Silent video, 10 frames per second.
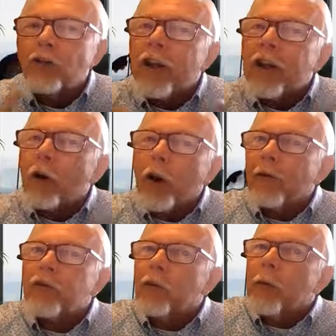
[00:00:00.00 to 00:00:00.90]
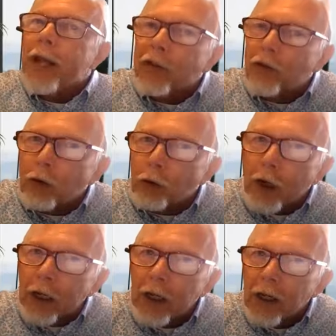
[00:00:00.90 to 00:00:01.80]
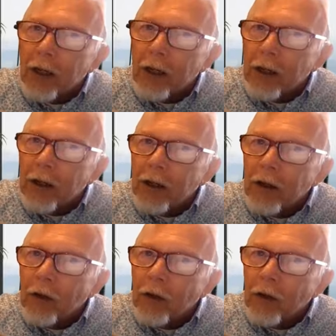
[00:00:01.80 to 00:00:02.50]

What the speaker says: you've actually got to have some history